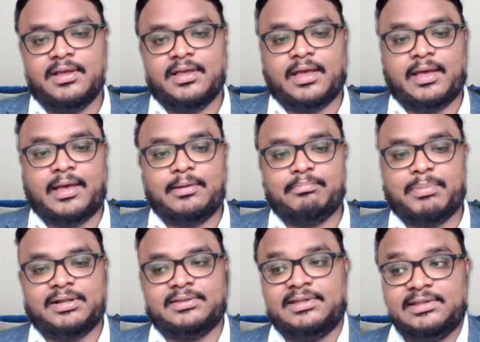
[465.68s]
And
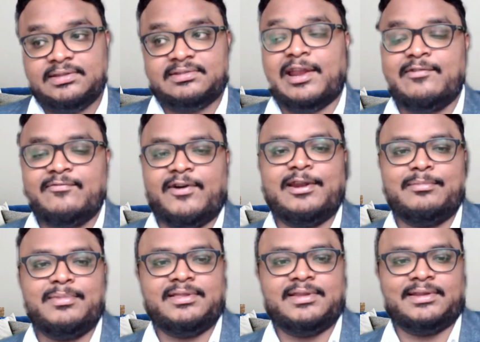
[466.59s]
but this
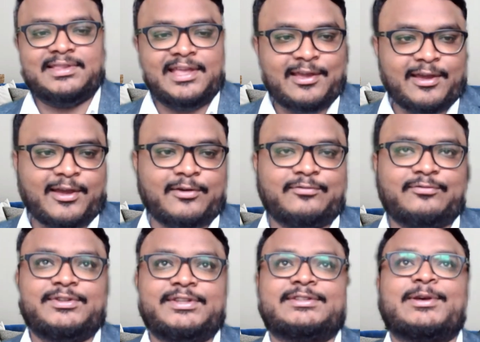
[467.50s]
environment that they have
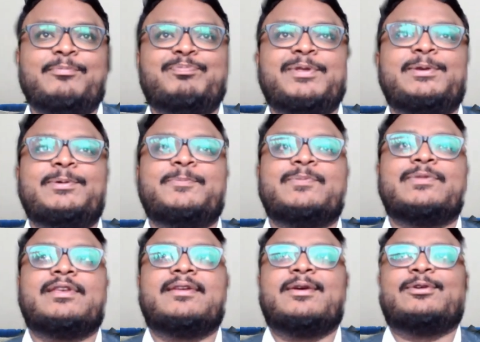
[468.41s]
is something
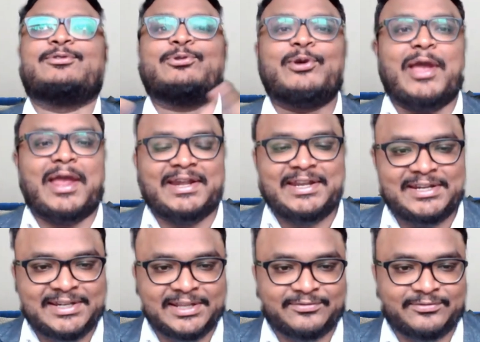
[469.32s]
so
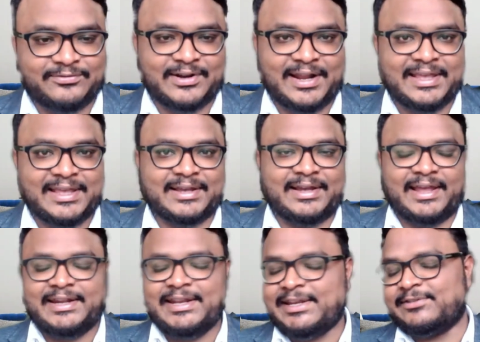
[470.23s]
addictive like
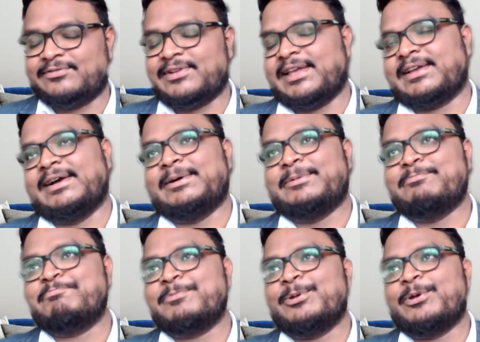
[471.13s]
addictive like
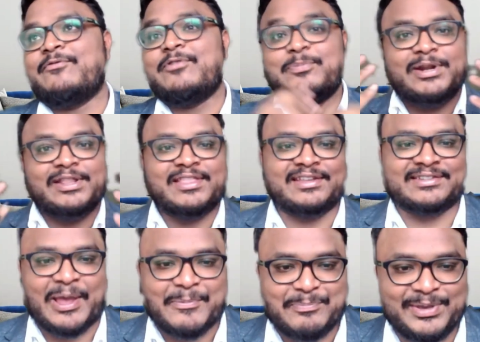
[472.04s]
um you know everybody there is
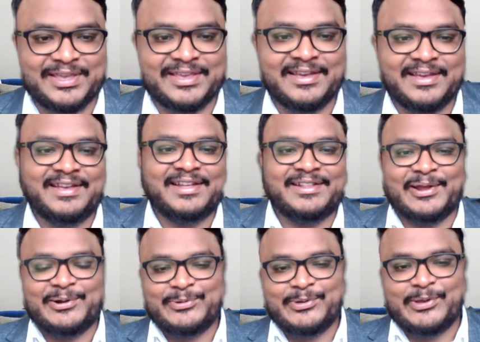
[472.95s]
happy they
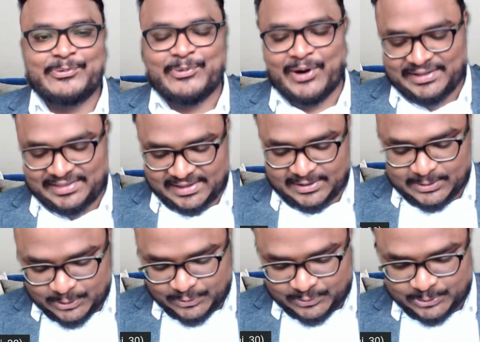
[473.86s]
are doing what they
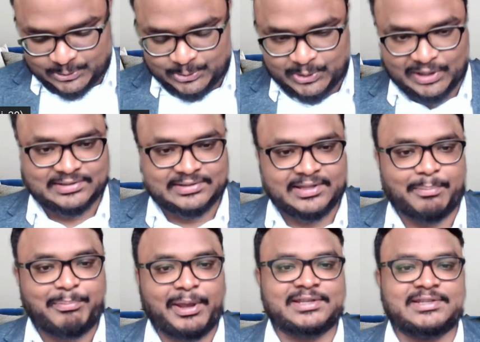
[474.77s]
love to do as their
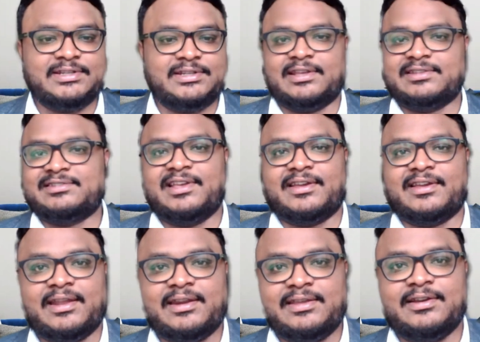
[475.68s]
passion as their
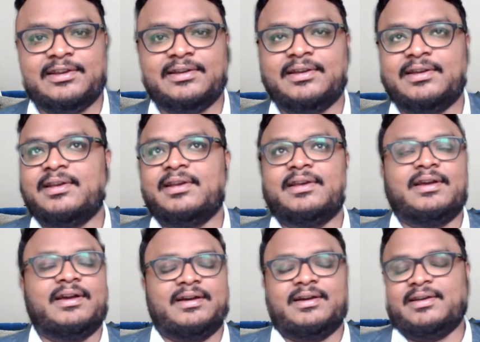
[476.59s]
career
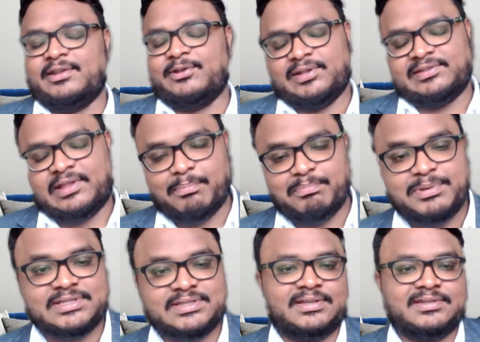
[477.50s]
uh, you know as their
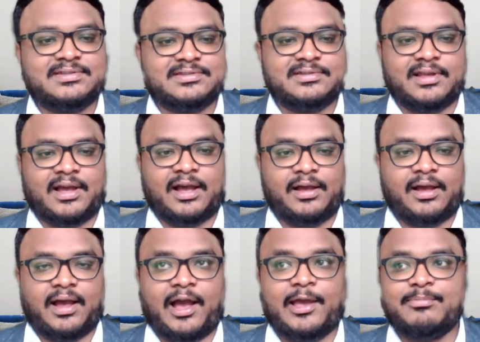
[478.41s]
business
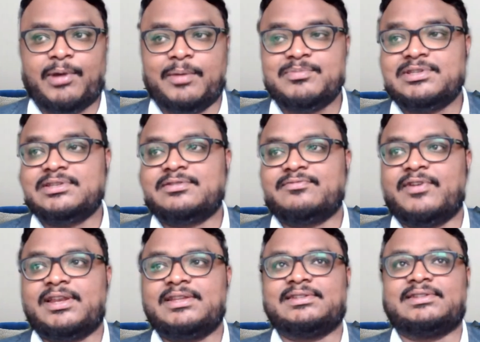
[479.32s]
I'm, I'm just
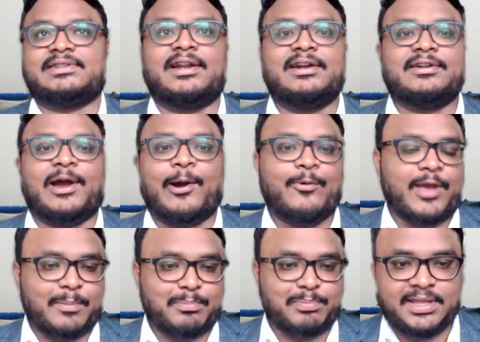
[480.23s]
very stunned how
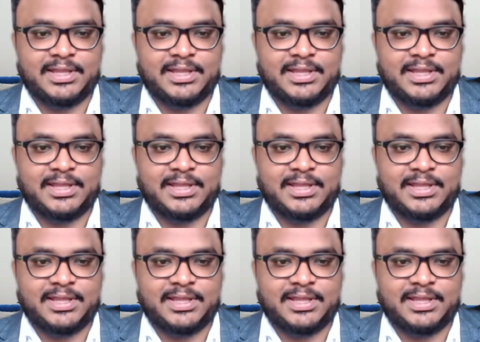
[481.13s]
happy they